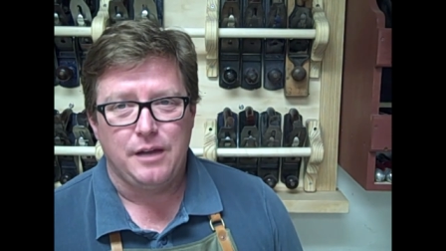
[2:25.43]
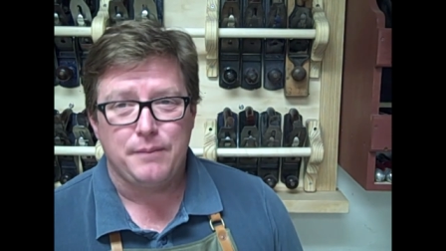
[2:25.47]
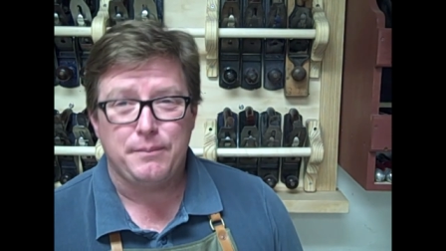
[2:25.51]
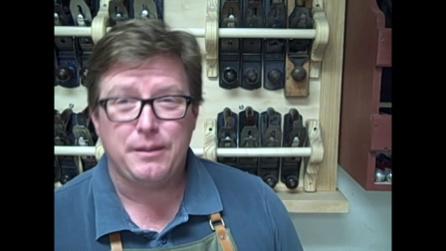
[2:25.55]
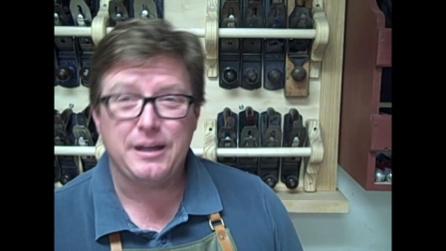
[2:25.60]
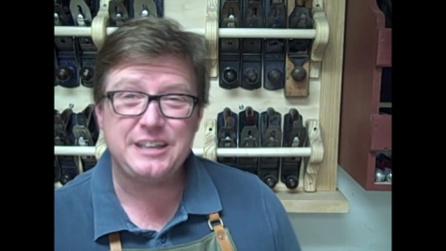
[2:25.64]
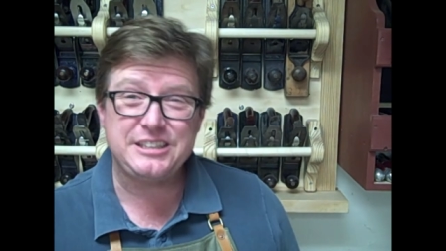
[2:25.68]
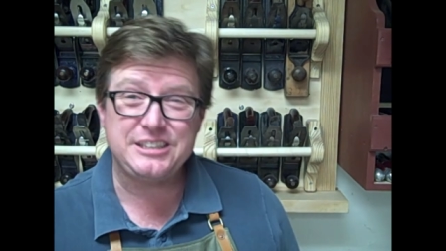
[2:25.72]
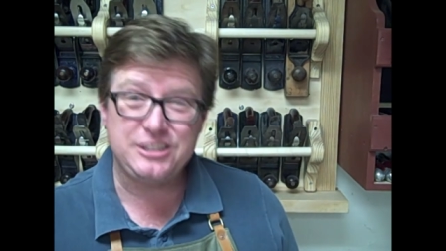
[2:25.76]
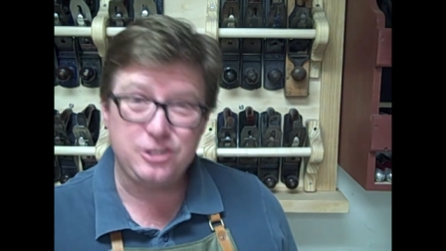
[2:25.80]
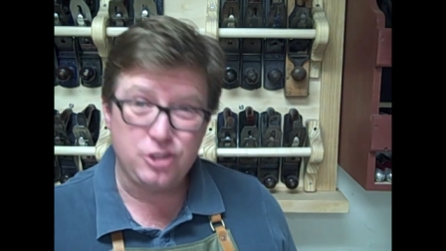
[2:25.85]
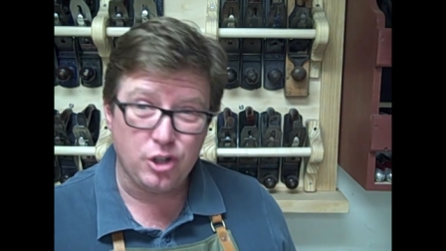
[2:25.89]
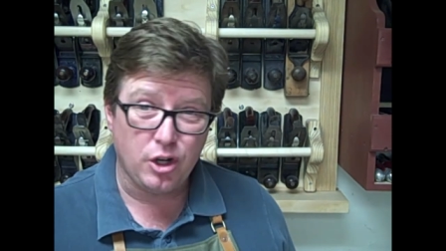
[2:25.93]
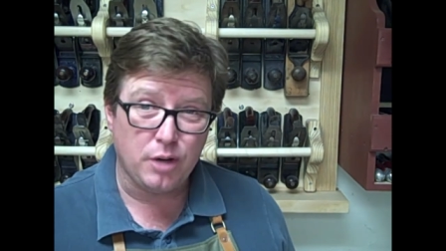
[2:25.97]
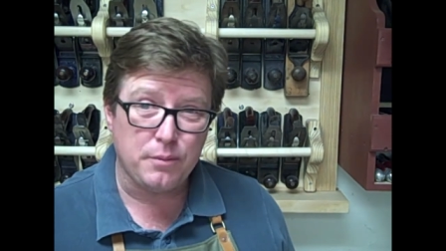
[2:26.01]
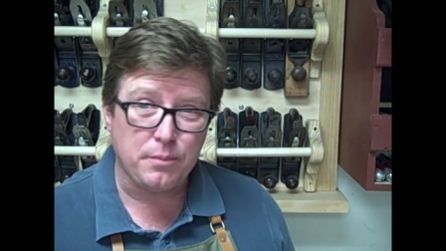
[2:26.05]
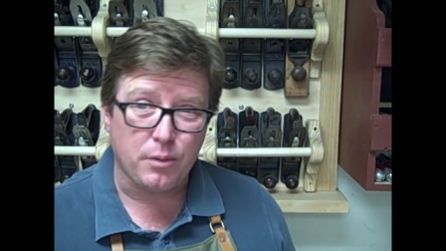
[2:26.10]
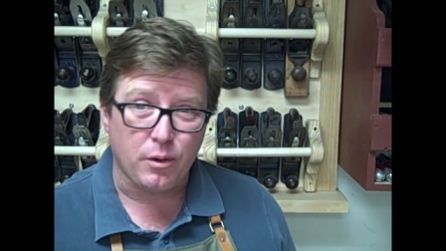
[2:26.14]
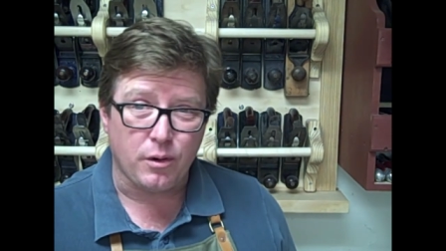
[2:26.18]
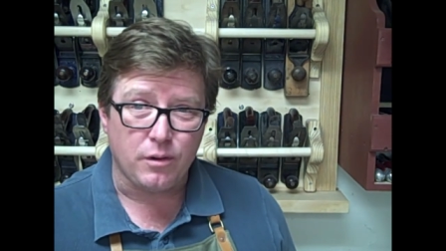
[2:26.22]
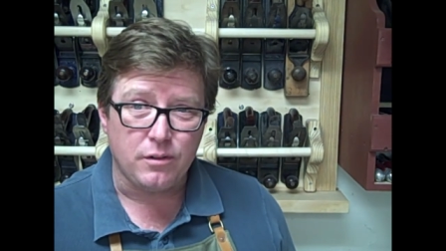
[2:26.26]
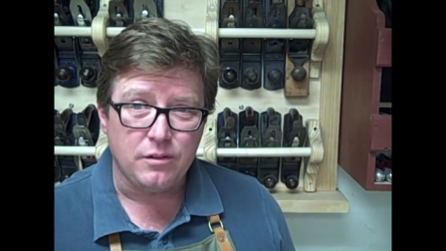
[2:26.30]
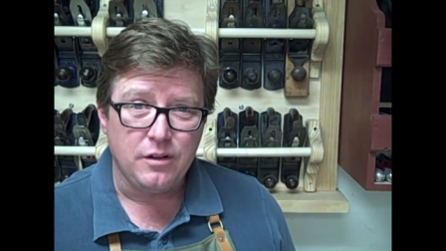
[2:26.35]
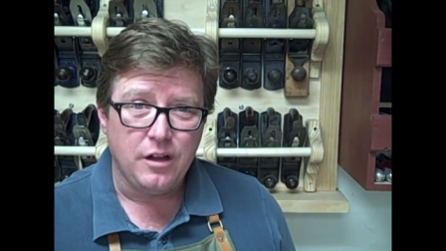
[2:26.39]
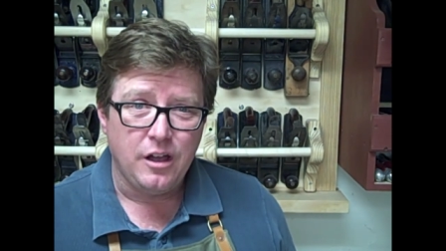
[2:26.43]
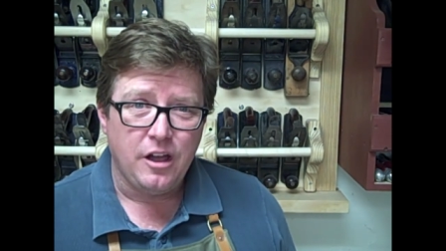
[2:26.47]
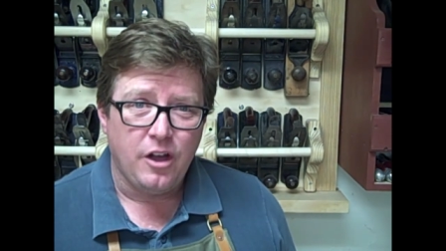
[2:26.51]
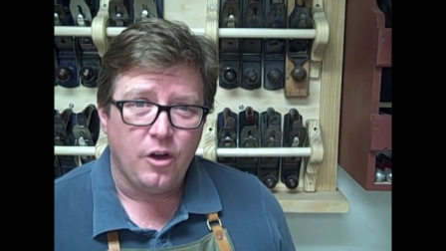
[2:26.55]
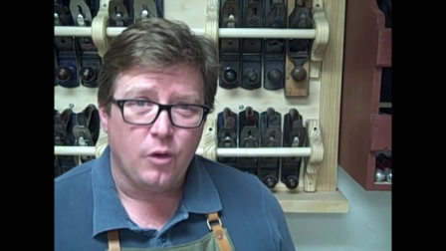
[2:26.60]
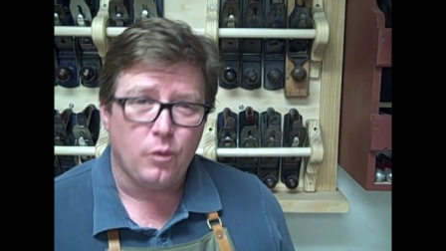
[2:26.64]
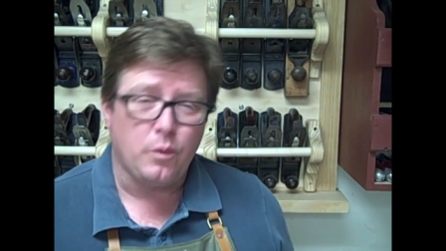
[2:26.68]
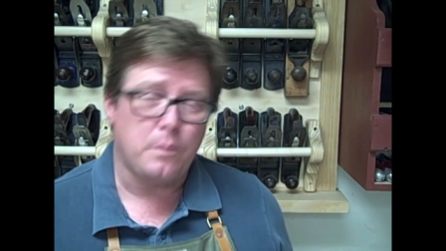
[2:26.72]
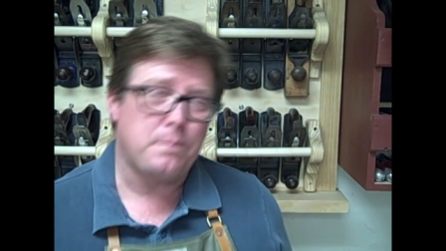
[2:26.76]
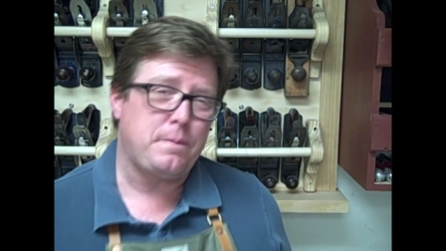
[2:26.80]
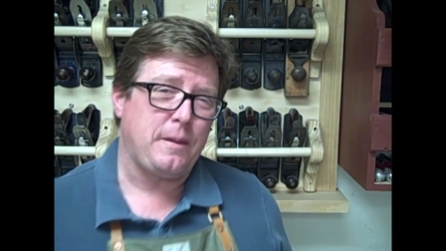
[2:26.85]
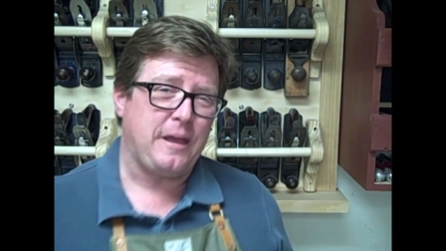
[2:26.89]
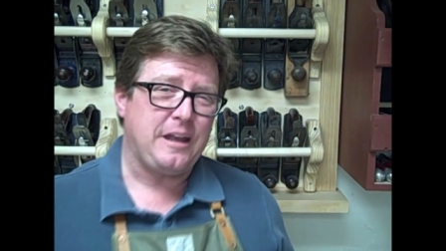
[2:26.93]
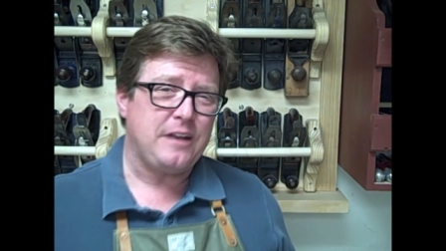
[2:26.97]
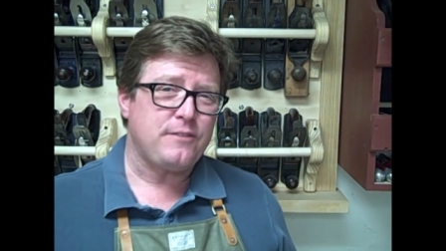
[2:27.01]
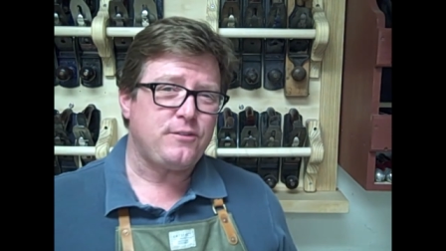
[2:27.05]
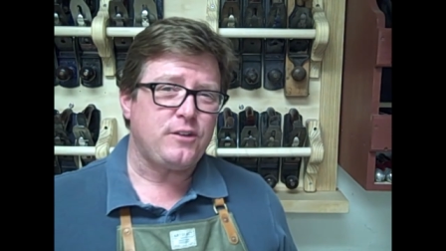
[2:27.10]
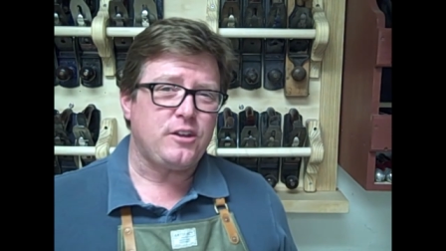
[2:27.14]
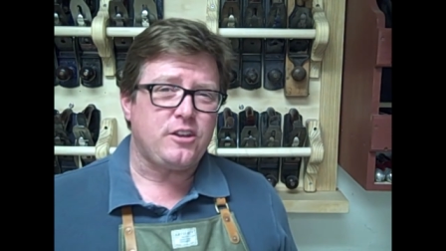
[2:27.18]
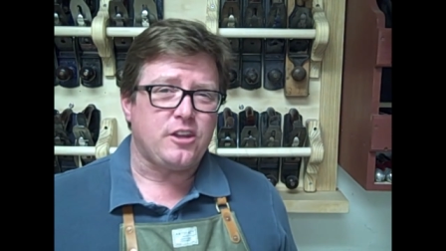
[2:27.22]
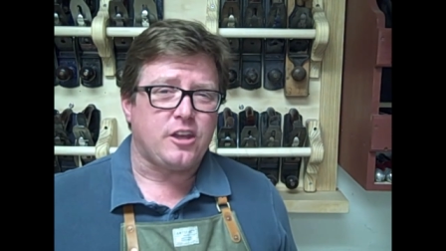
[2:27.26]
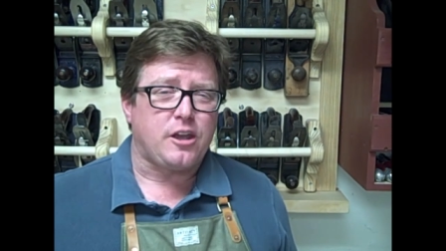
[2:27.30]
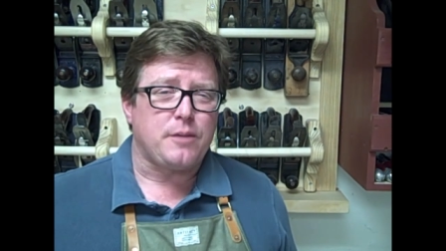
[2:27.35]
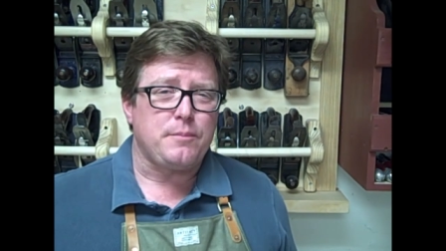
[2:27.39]
But it's doable, will
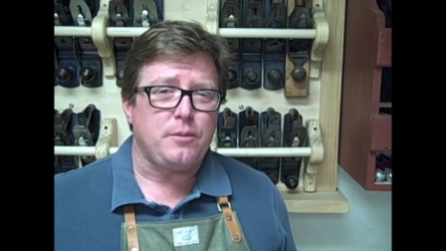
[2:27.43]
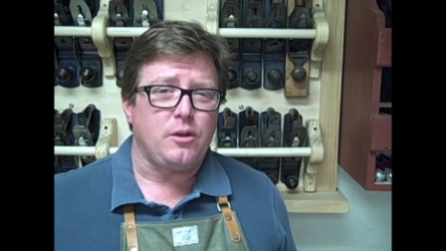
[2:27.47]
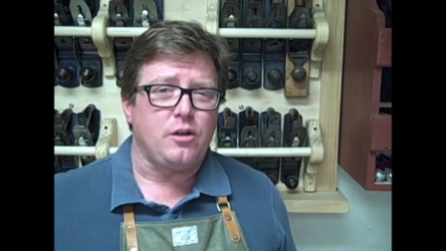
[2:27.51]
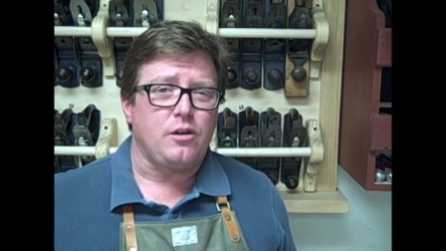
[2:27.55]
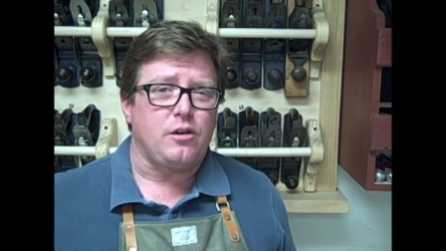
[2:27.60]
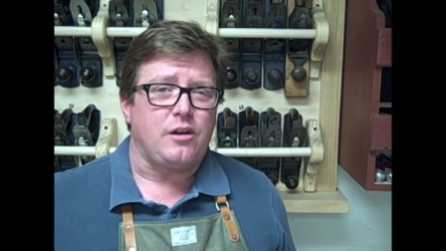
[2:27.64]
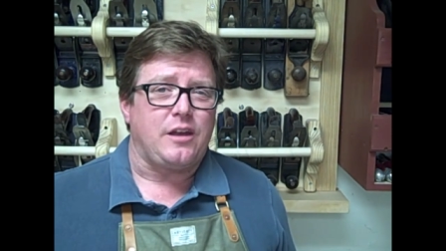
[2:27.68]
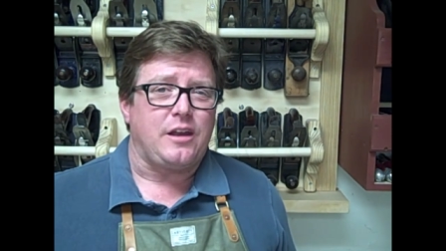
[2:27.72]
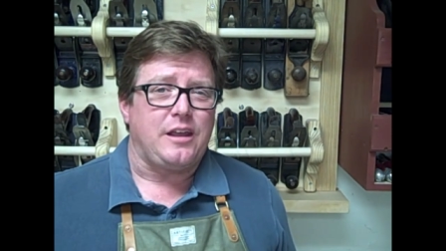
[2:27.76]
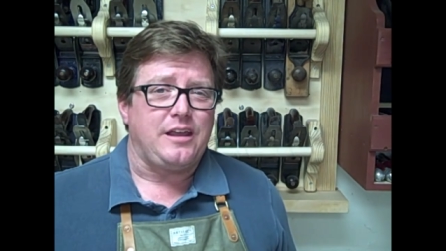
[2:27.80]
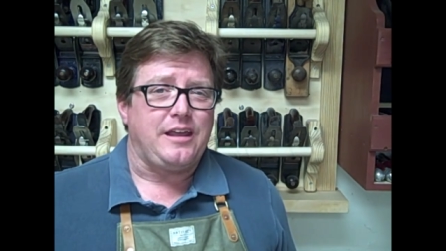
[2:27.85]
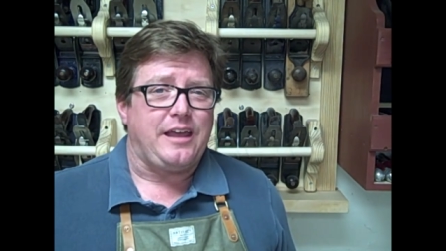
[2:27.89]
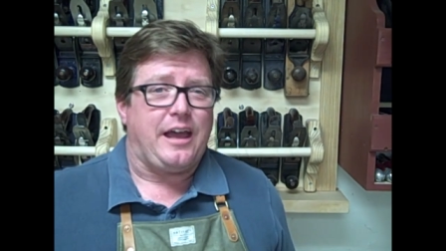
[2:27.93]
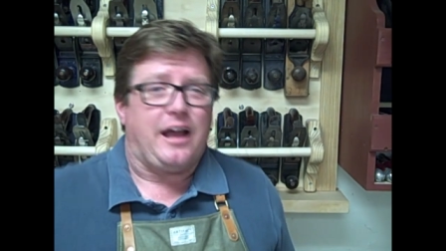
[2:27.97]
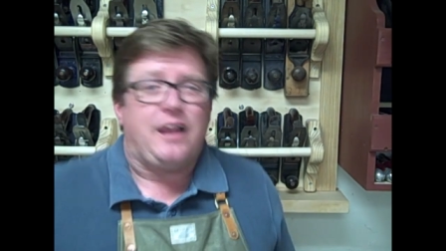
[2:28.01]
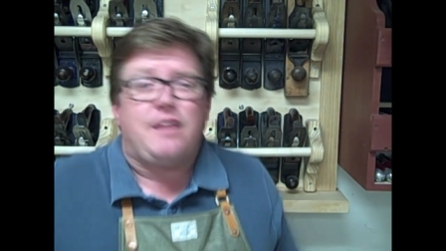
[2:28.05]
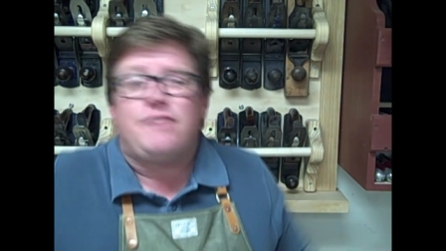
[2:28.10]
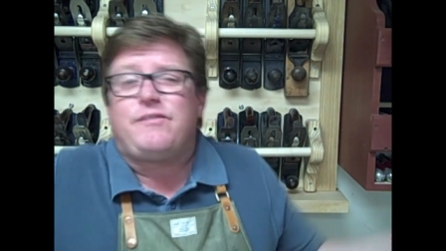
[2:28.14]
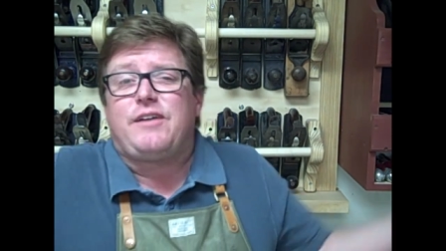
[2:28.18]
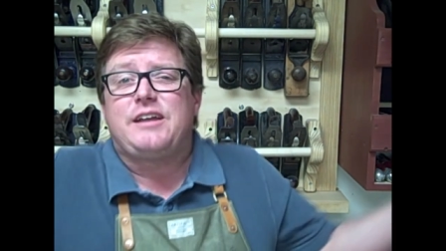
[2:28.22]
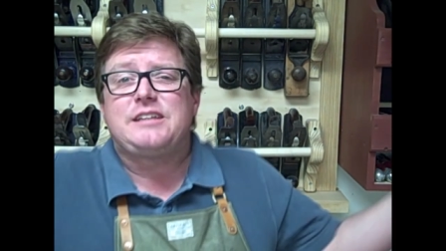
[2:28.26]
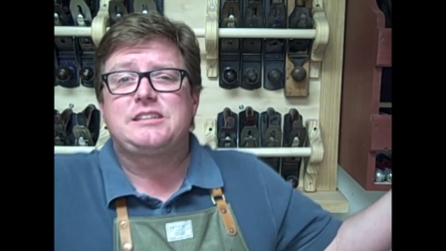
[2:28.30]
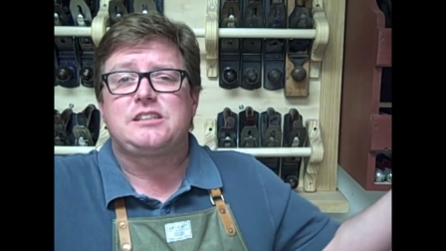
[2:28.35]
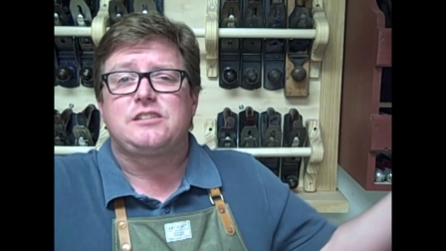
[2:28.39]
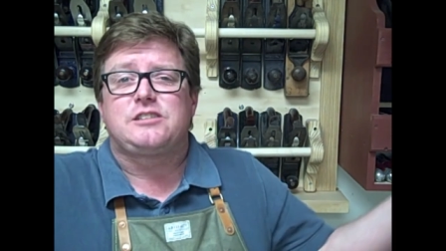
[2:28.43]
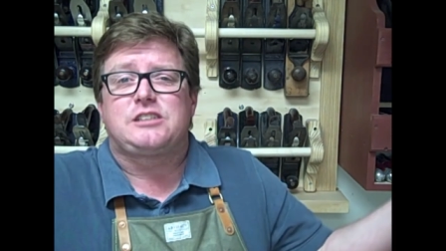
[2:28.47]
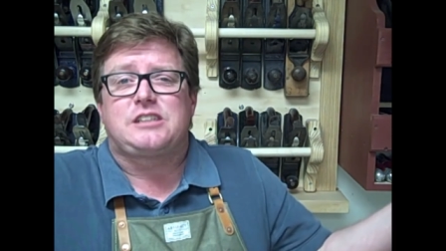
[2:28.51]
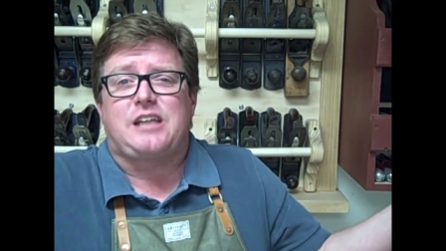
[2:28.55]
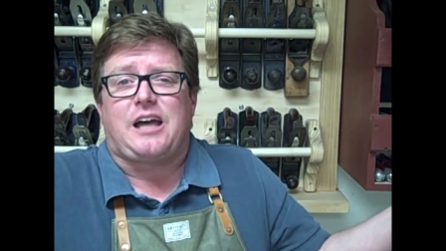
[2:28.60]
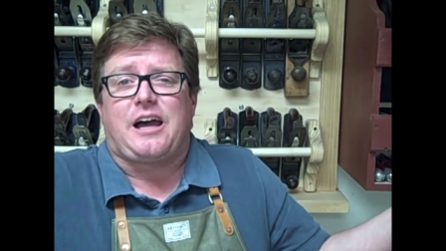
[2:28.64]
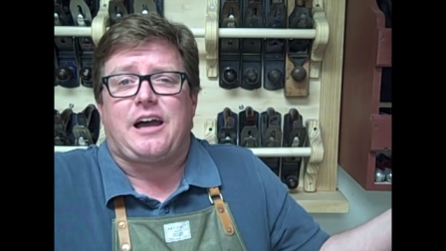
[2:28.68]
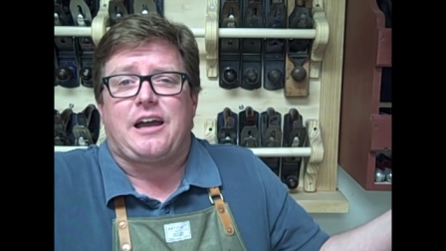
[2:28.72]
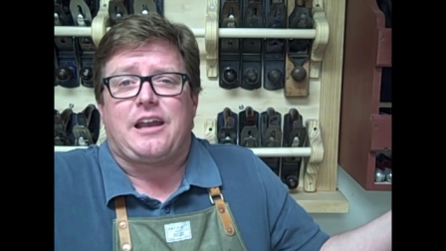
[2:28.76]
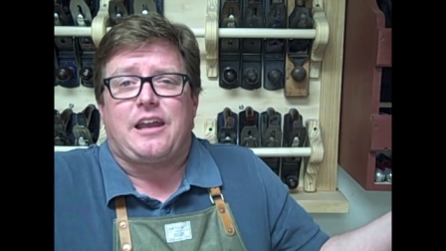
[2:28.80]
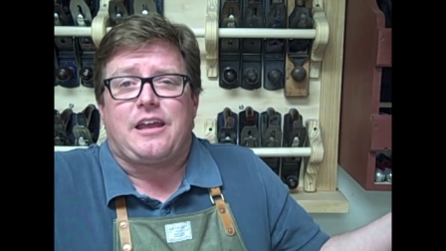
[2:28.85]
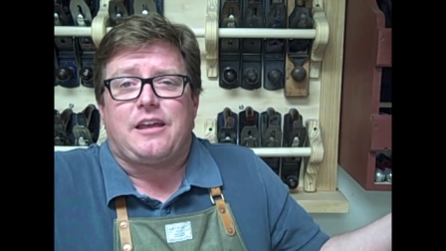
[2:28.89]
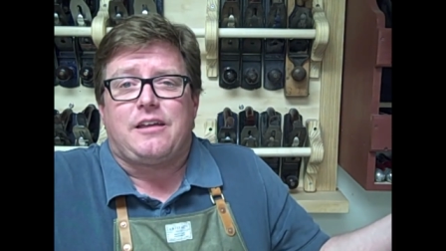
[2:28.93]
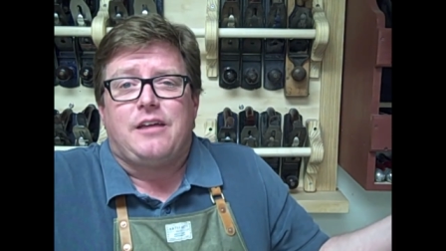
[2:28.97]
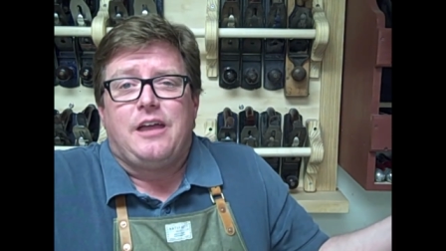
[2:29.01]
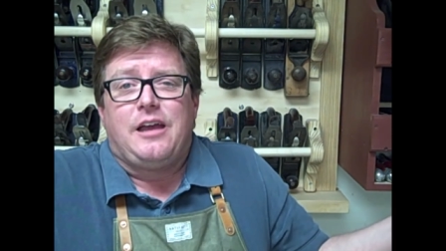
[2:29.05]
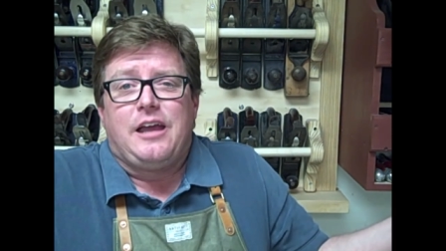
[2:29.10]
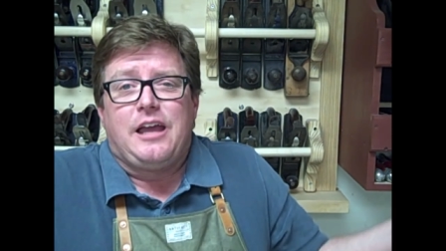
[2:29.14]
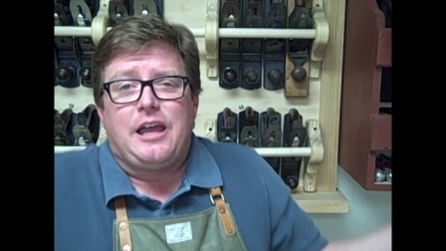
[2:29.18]
benefit the community, elevate society,